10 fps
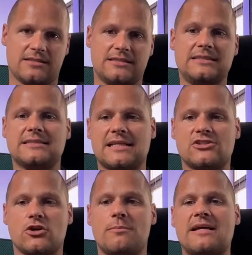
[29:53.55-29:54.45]
These
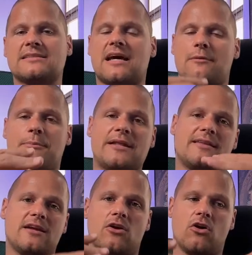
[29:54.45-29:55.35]
central banks are
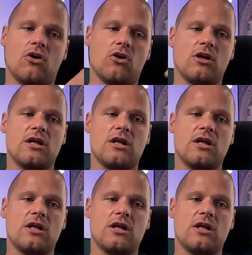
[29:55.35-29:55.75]
printing all